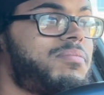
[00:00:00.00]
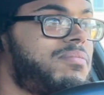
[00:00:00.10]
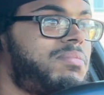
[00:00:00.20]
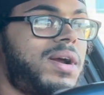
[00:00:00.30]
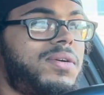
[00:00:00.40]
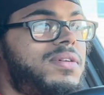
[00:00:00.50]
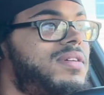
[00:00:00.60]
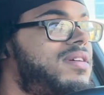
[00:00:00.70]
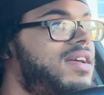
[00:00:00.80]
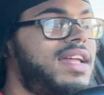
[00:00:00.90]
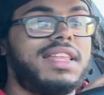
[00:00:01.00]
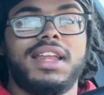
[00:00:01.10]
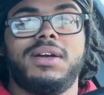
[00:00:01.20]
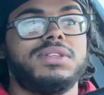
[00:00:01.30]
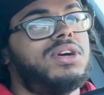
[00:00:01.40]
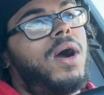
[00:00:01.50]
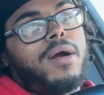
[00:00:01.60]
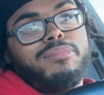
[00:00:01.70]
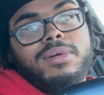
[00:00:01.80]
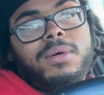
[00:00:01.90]
Bro, hit the nigga with the
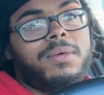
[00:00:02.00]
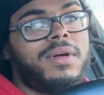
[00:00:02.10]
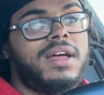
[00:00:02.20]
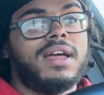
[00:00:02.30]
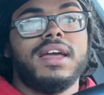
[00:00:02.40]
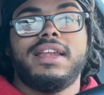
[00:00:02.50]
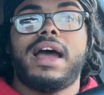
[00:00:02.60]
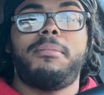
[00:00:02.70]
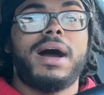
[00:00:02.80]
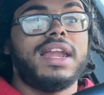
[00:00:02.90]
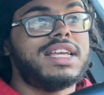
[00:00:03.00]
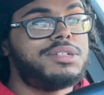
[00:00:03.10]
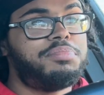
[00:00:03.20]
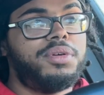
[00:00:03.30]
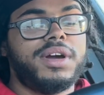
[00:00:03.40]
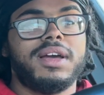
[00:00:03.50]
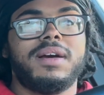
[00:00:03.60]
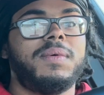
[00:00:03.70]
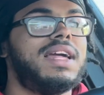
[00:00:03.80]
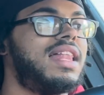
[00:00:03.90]
car. Boom. Now, by this point,
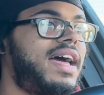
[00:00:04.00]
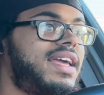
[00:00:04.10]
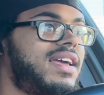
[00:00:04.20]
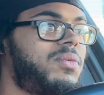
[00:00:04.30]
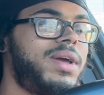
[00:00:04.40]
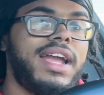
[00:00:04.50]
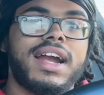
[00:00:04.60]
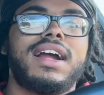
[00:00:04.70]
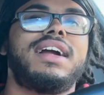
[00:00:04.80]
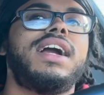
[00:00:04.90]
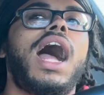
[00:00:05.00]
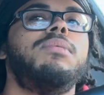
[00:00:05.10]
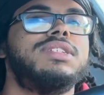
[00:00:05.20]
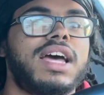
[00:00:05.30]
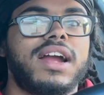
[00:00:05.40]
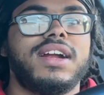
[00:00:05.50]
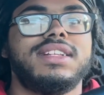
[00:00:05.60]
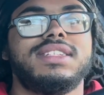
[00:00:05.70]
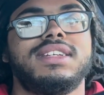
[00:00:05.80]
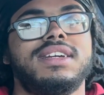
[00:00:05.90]
we hear cop
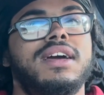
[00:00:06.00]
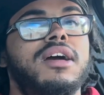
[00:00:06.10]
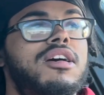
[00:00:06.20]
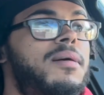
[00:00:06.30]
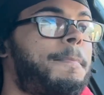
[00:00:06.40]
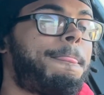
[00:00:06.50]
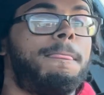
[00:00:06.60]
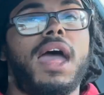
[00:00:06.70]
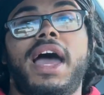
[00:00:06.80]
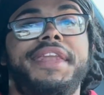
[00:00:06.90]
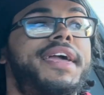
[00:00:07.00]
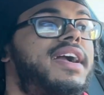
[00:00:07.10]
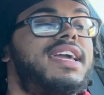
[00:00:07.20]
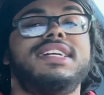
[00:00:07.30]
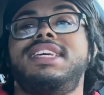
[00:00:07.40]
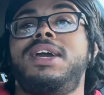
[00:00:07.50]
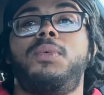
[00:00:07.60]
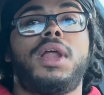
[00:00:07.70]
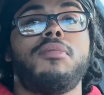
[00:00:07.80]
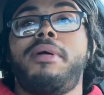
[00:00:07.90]
sirens. A nigga gets hit
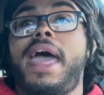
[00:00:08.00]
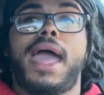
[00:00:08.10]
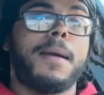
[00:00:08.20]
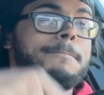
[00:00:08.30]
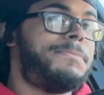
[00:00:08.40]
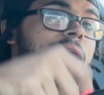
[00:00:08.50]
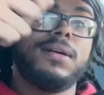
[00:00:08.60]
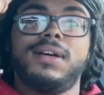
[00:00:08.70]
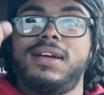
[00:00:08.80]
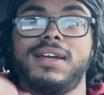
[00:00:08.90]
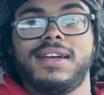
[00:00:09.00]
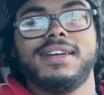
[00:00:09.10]
with a bat. Bung.